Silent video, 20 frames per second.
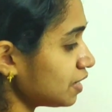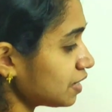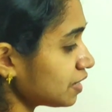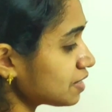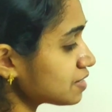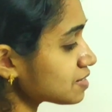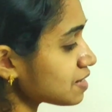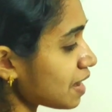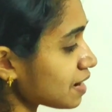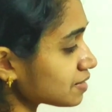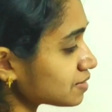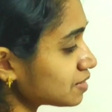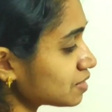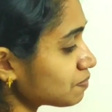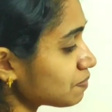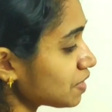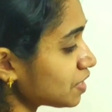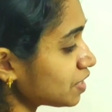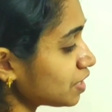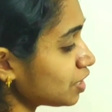It is acting
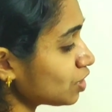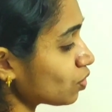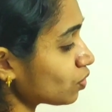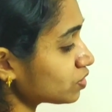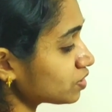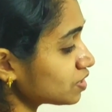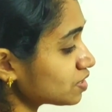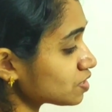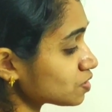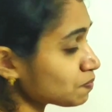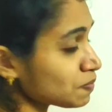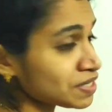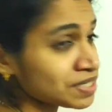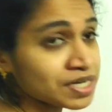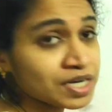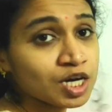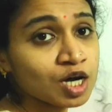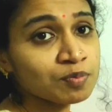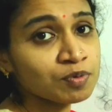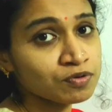mainly on this
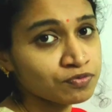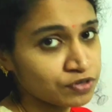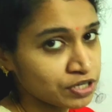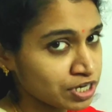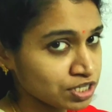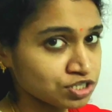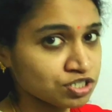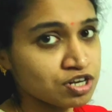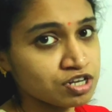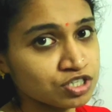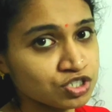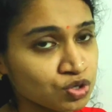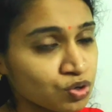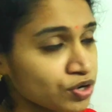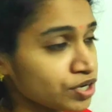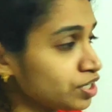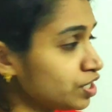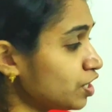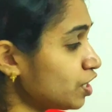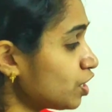metacarpophalangeal
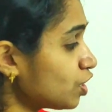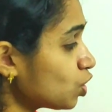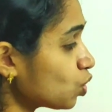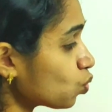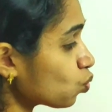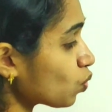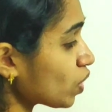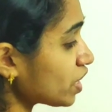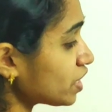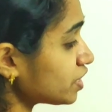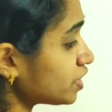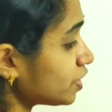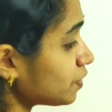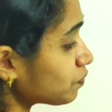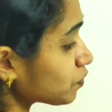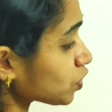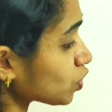joint, while the